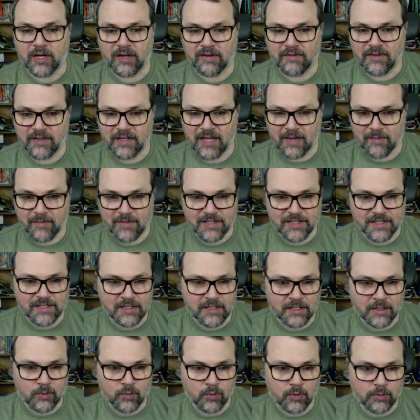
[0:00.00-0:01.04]
the
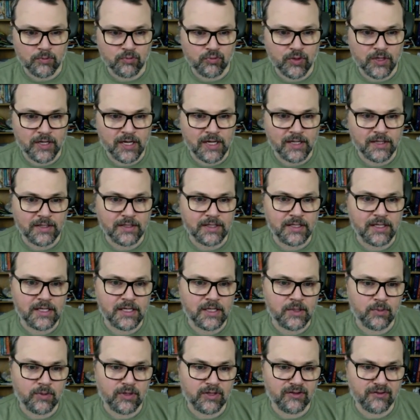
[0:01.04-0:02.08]
MSE at
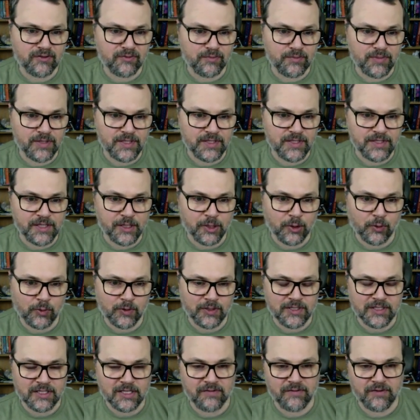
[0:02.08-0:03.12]
1.18, we have B0 at
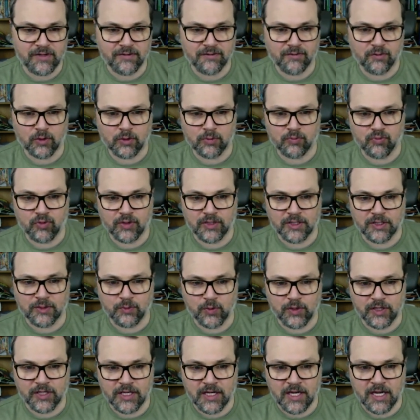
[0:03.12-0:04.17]

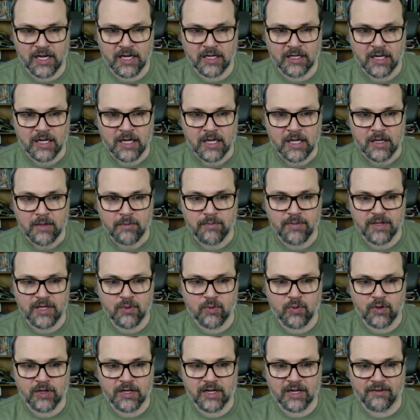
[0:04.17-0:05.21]
74.28,
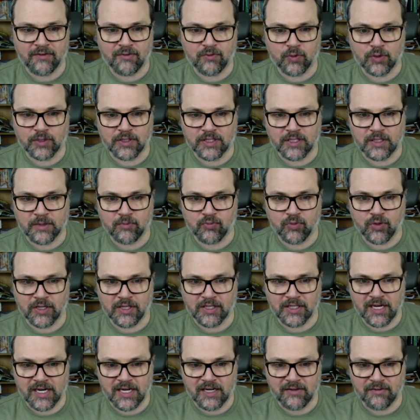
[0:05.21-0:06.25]
B1 at
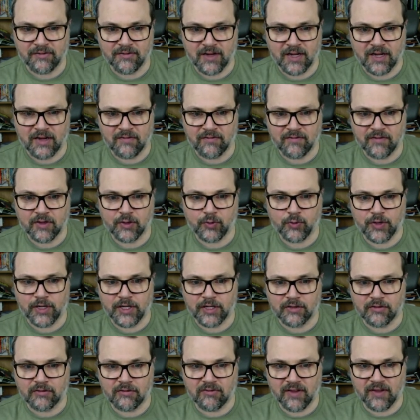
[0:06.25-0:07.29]
14.95. The
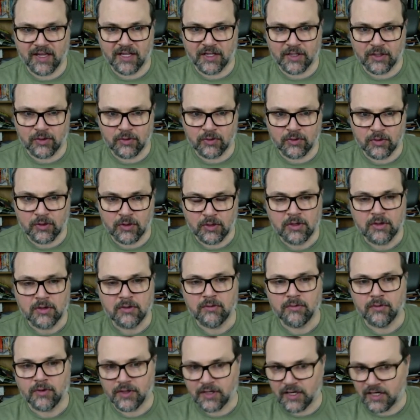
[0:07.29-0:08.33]
critical value
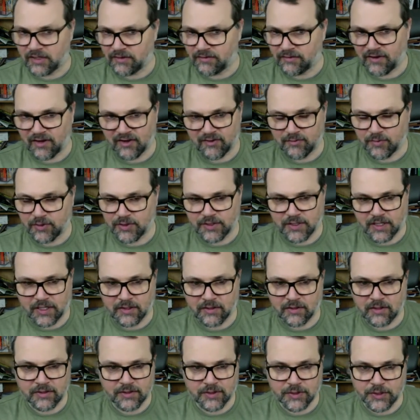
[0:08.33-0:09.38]
for 95%
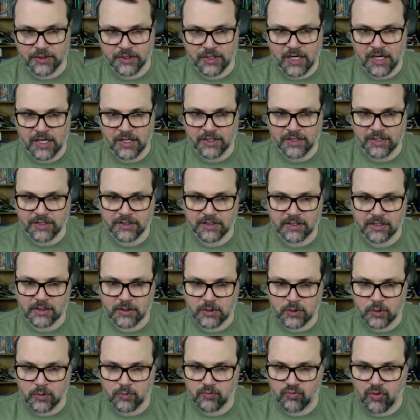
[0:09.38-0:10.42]
doesn't change, it's still
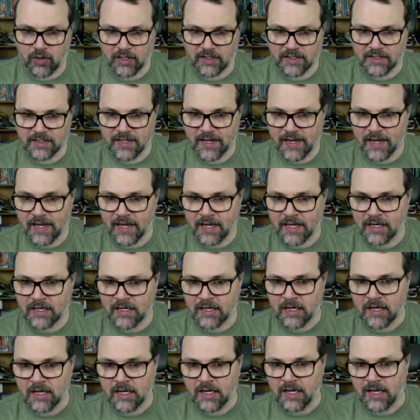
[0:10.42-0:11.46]
2.10,
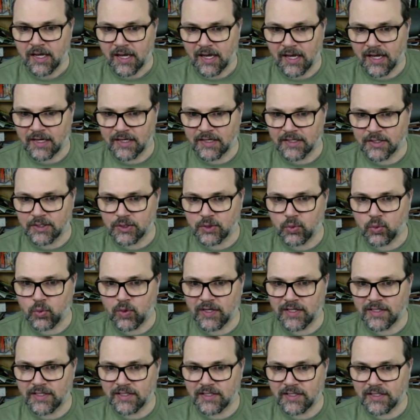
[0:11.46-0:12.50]
N is
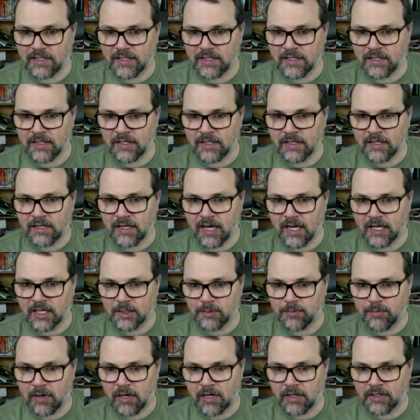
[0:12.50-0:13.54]
20, X
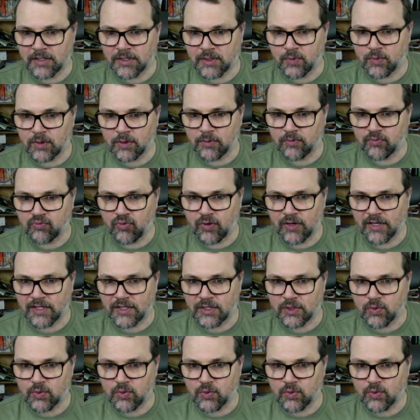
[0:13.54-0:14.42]
bar is 1.12,